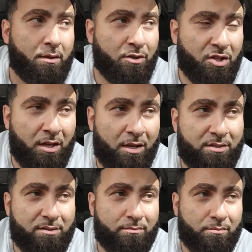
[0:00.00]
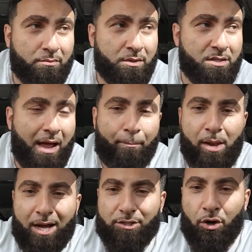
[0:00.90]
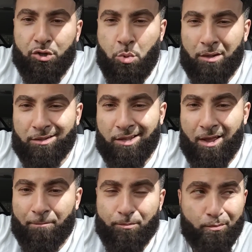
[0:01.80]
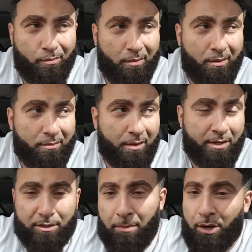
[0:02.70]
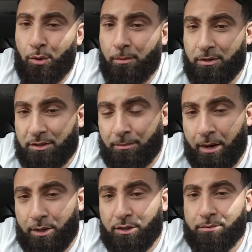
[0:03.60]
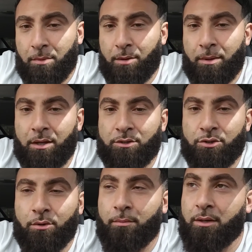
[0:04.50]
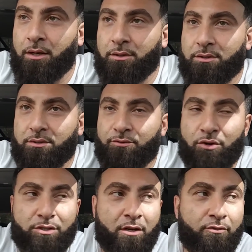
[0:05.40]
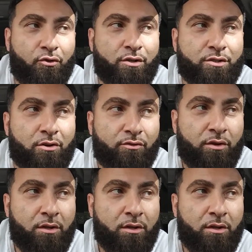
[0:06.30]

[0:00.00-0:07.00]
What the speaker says: The thing is, there's not blocks all throughout the day, and somebody else might beat you to it because it's first come, first serve.